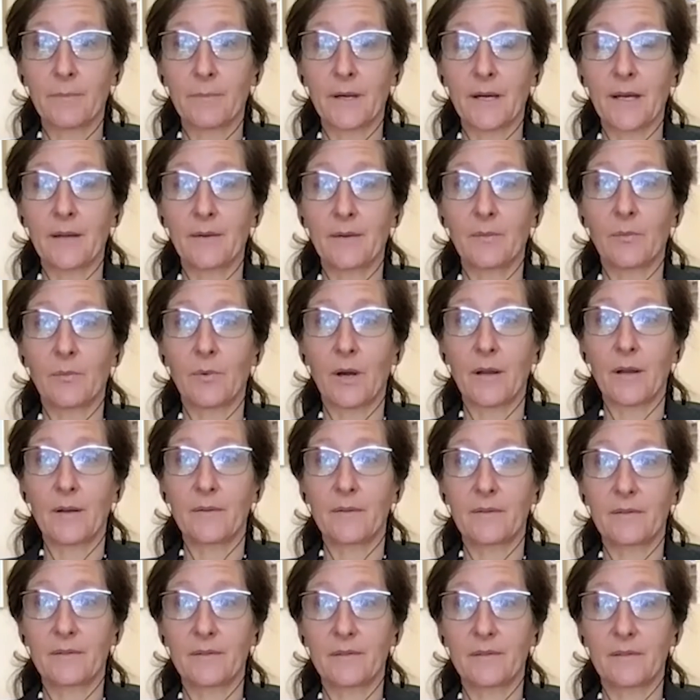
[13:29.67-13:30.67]
but what
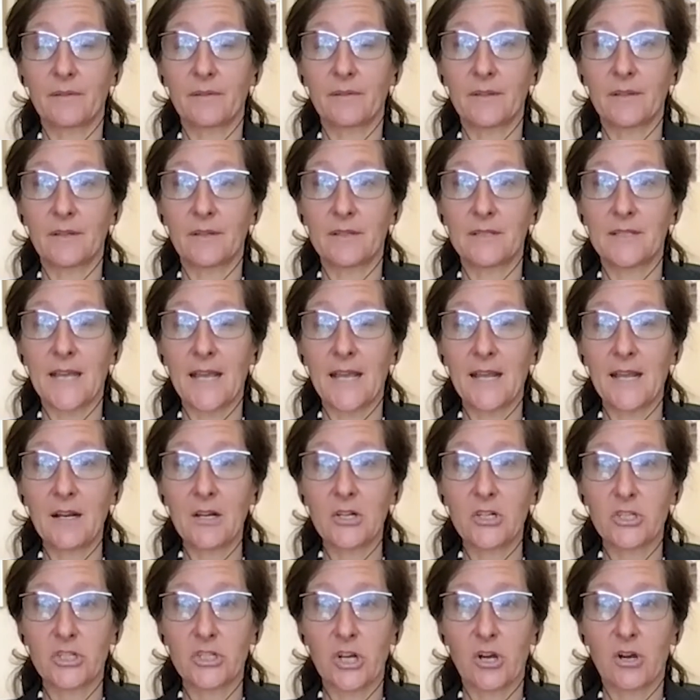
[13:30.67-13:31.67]
the data
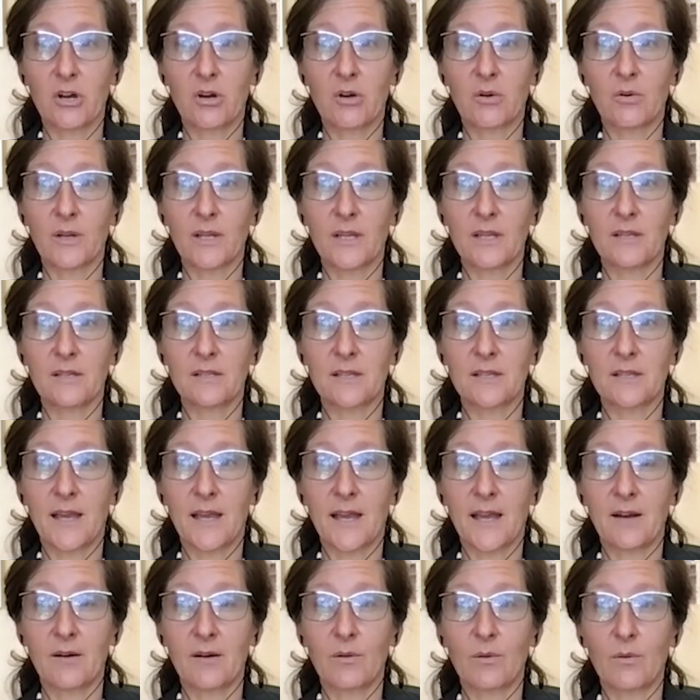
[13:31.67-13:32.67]
show is
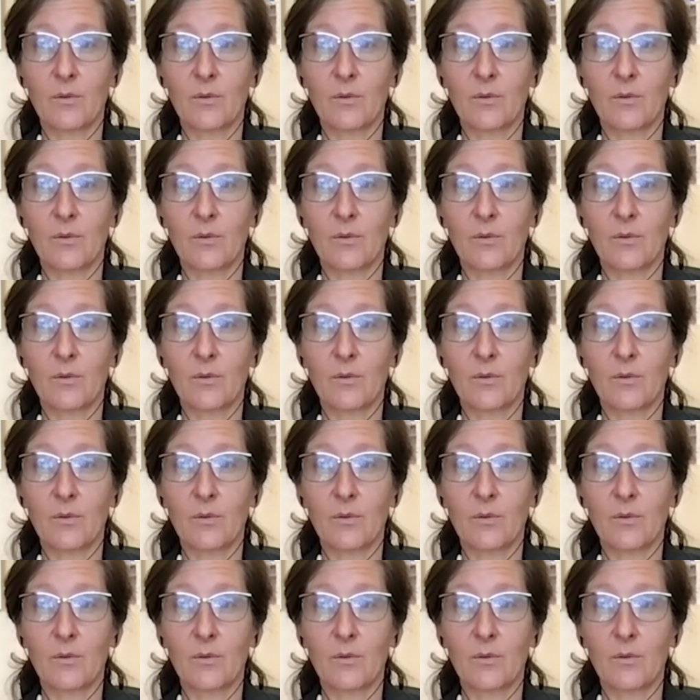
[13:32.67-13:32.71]
that